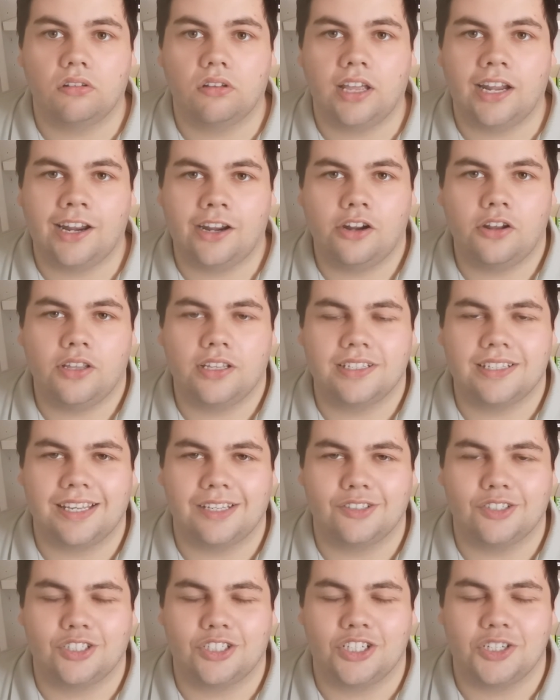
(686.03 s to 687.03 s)
And I know it
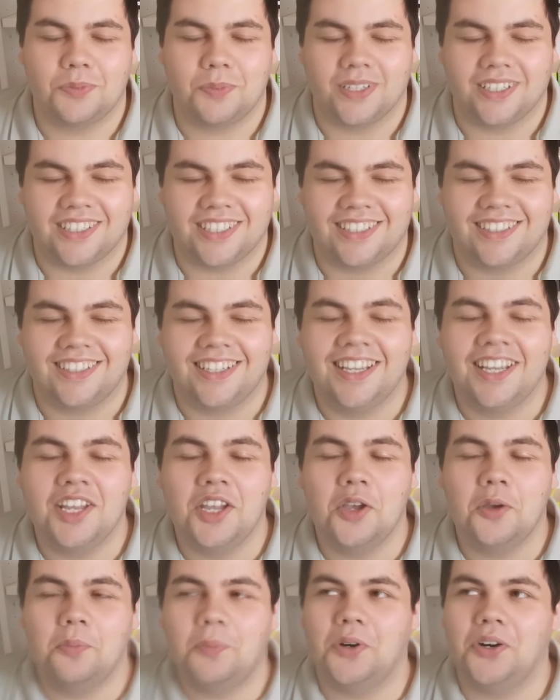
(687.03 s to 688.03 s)
sounds stupid,
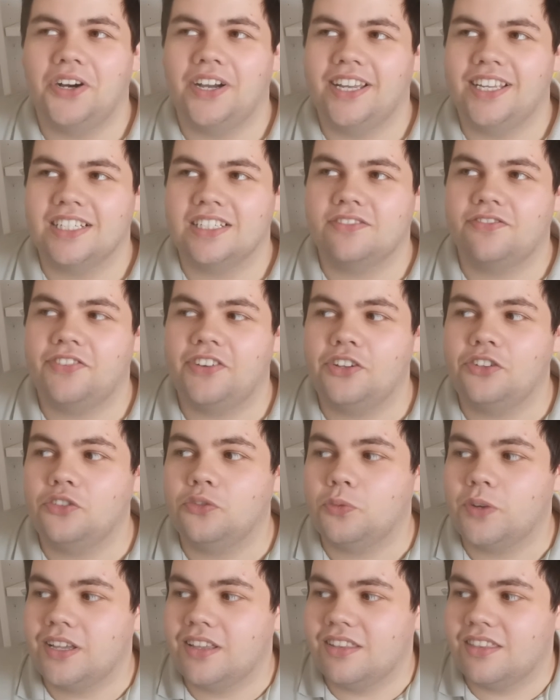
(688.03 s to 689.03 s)
but it's filled
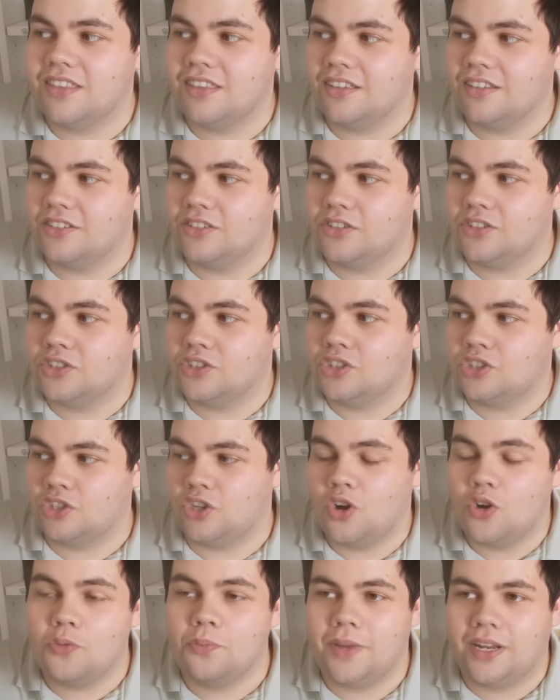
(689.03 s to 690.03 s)
with
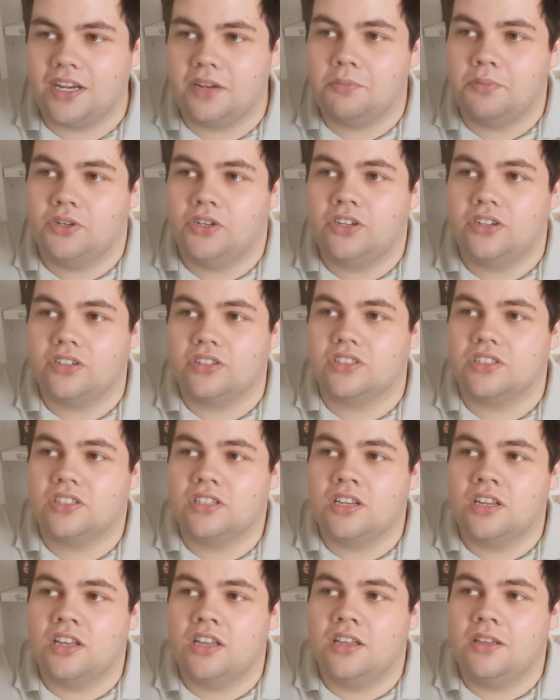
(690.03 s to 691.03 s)
so many books
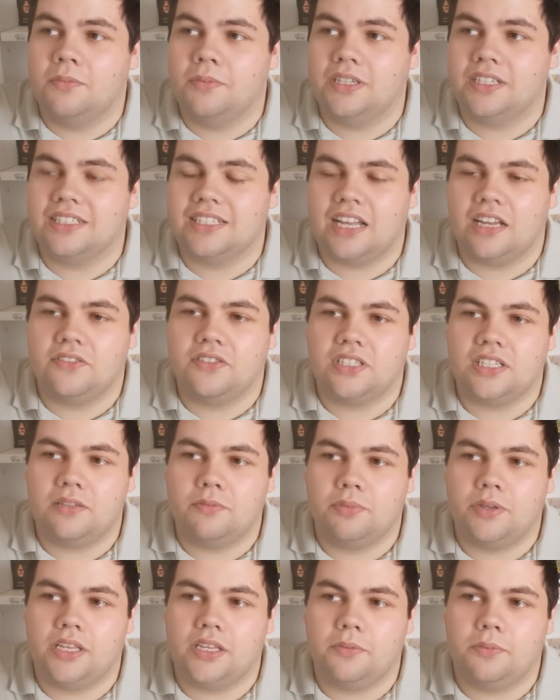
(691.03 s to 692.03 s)
because I've
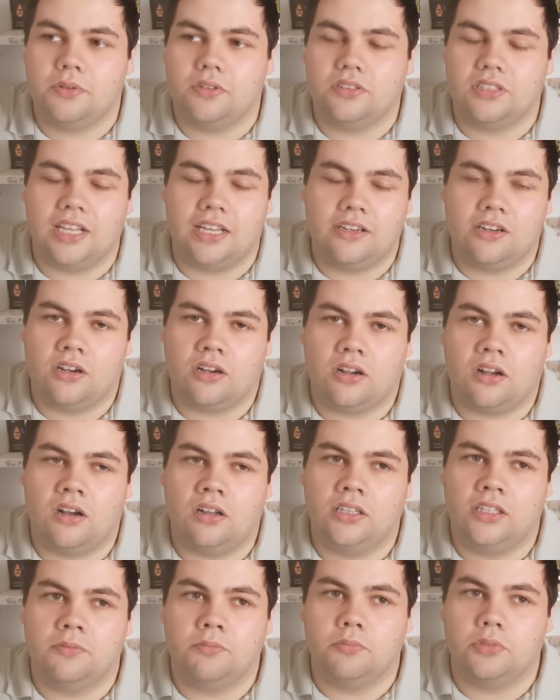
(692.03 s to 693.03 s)
seen people like not
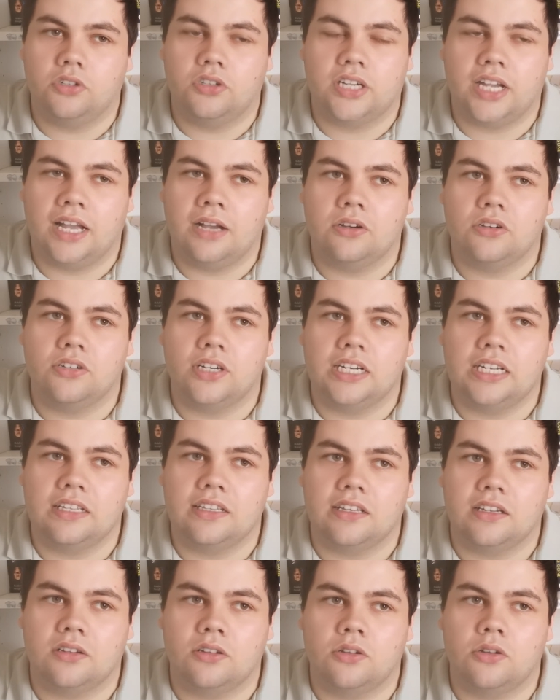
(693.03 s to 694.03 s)
calling Brooke out or
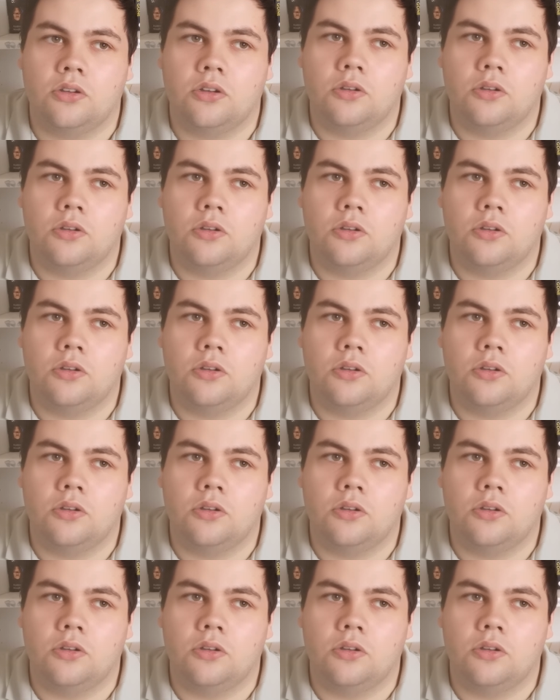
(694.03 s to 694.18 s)
anything,